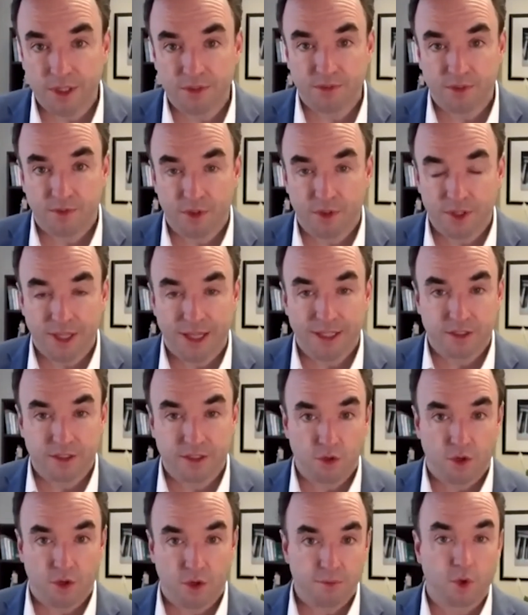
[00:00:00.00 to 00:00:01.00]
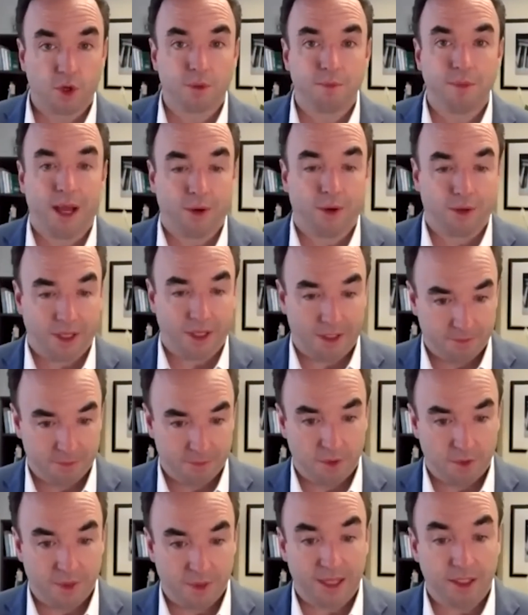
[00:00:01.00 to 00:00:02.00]
if you'd like to talk more about it.
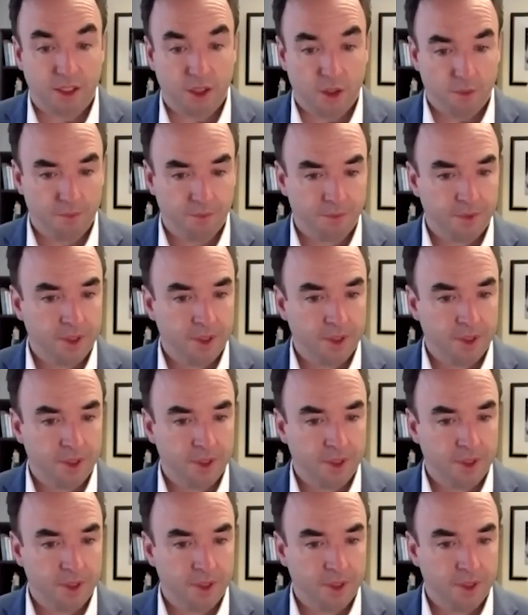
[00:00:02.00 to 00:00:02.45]
So thank you.